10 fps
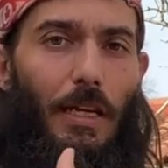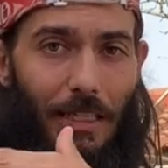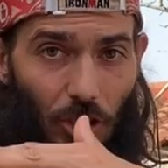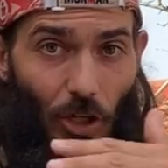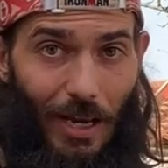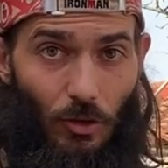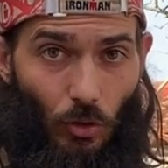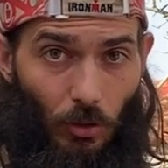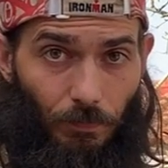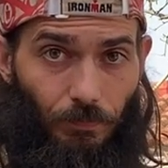in
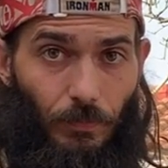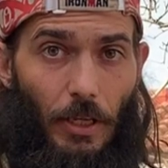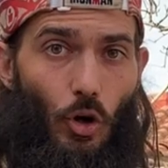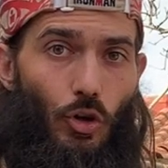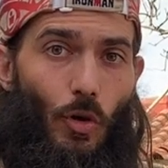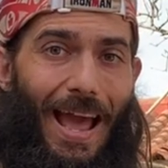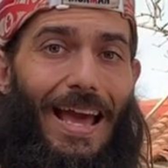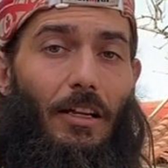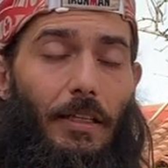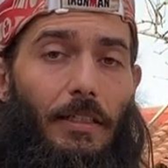general in order to
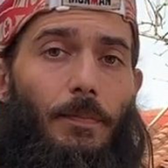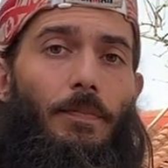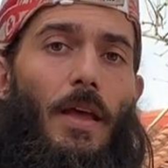handle it.